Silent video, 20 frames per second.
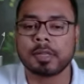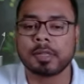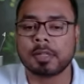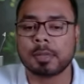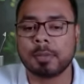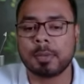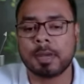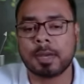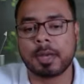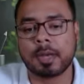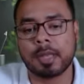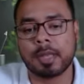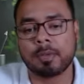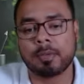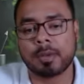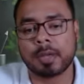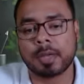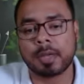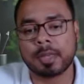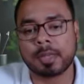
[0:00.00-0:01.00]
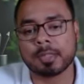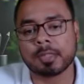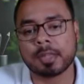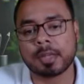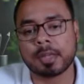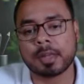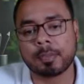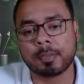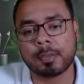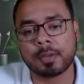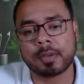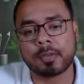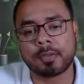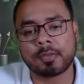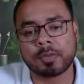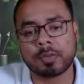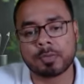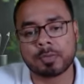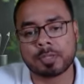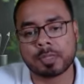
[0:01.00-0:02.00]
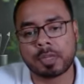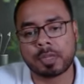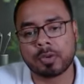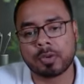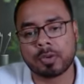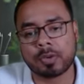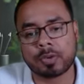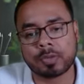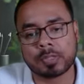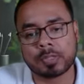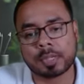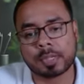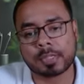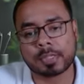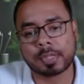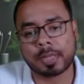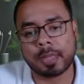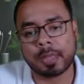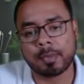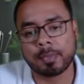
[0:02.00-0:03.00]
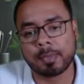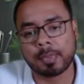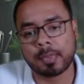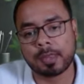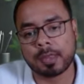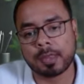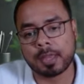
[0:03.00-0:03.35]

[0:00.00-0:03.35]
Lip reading: Similarly, y is a number from 0 to 60.